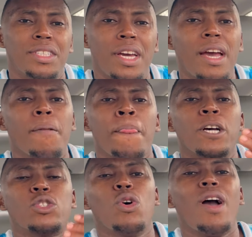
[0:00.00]
Yeah?
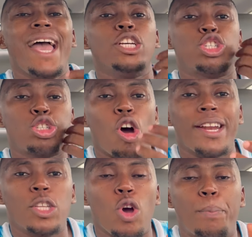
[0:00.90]
So ensure
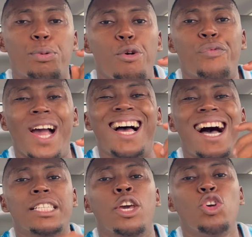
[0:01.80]
that your profile
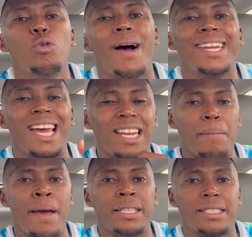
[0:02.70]
has human
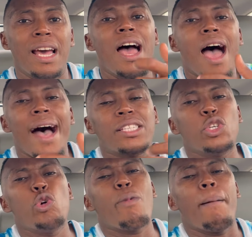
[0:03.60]
elements,
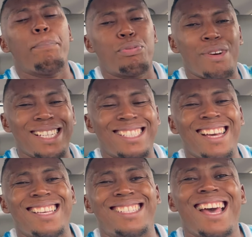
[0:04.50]
has human
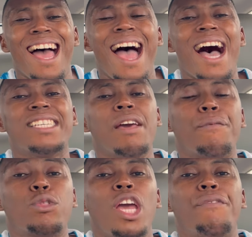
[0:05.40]
presence, has
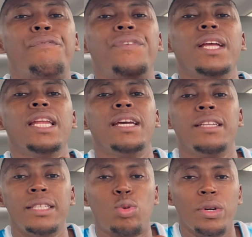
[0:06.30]
a, a
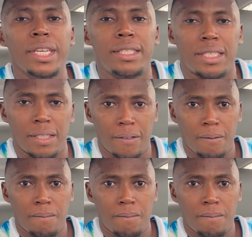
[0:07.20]
feeling to it.